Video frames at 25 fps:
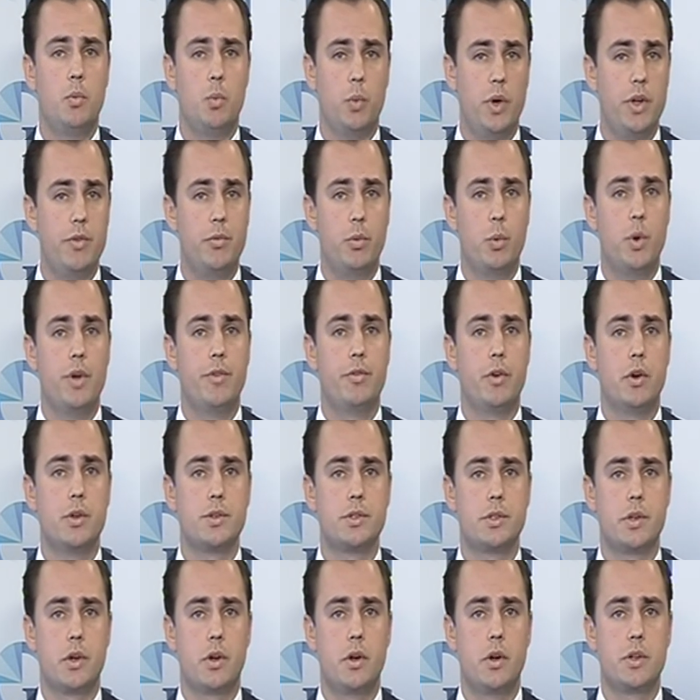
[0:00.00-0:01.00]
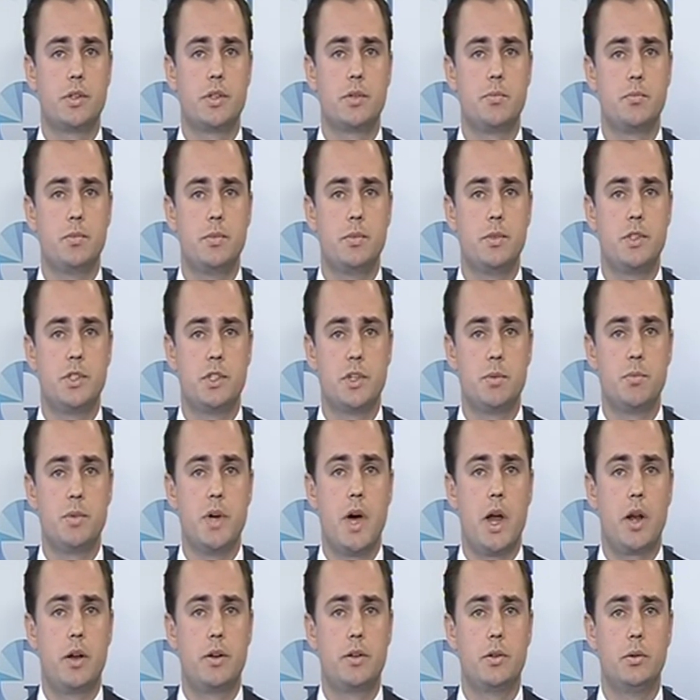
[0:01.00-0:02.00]
We've also got some
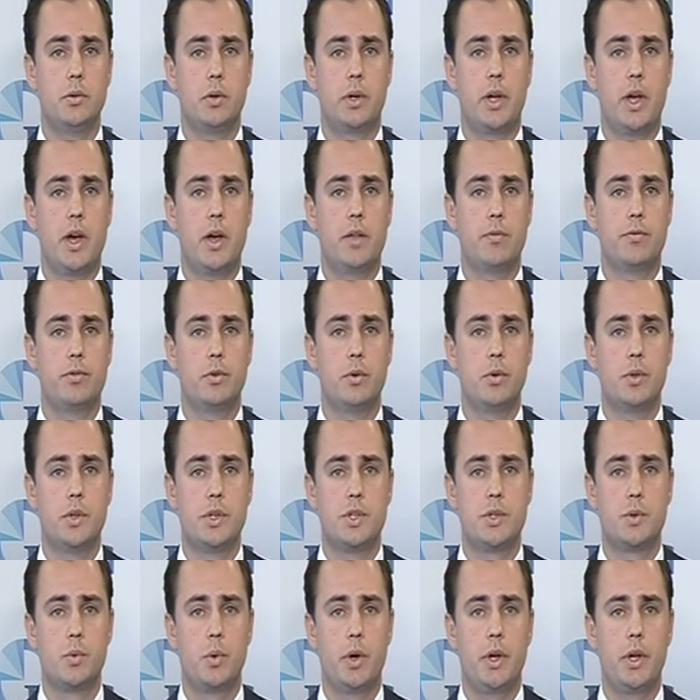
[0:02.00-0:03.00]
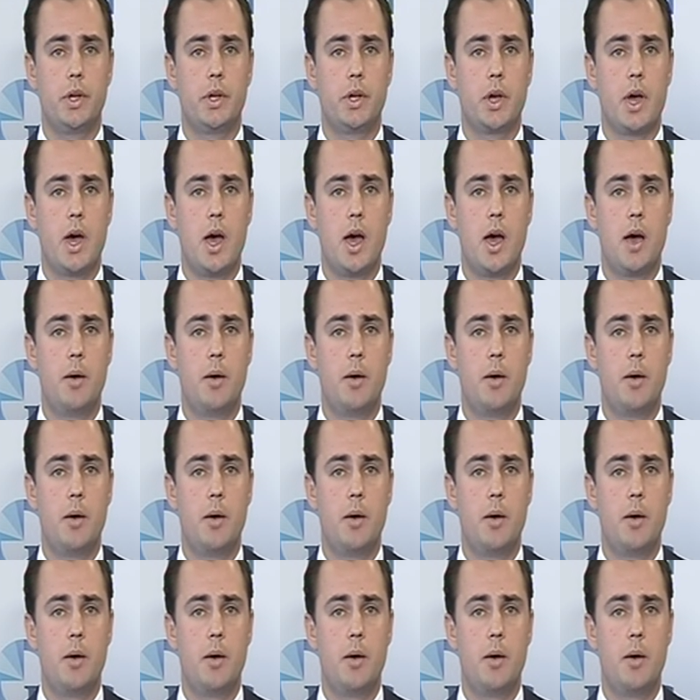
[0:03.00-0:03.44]
data to look out for this week.